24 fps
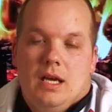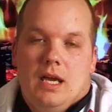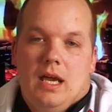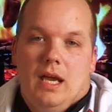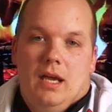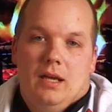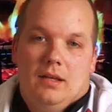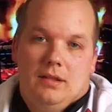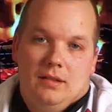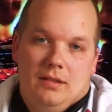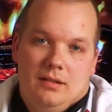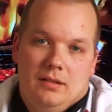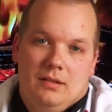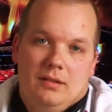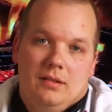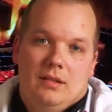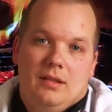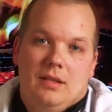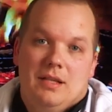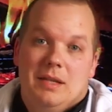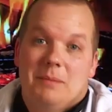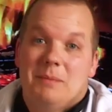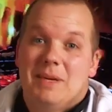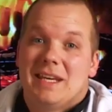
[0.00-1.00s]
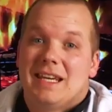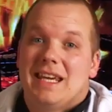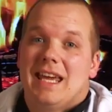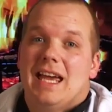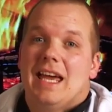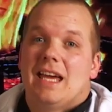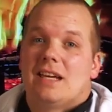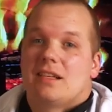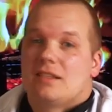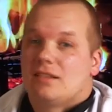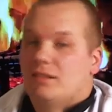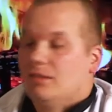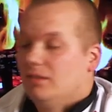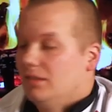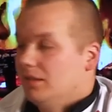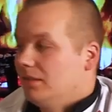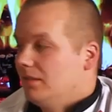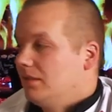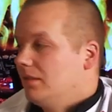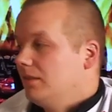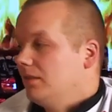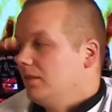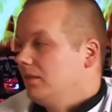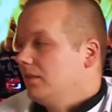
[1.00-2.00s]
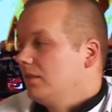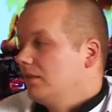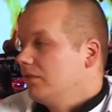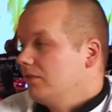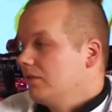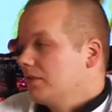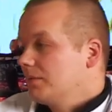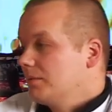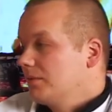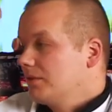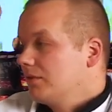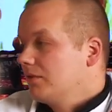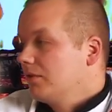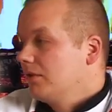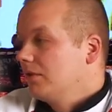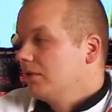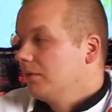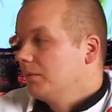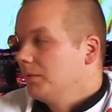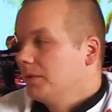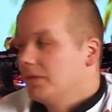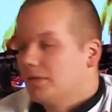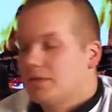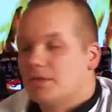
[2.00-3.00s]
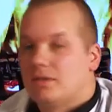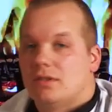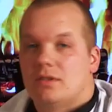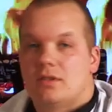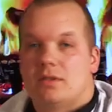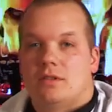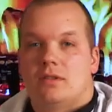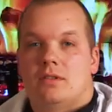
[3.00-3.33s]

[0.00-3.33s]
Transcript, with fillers: And they make excellent Christmas tree ornaments.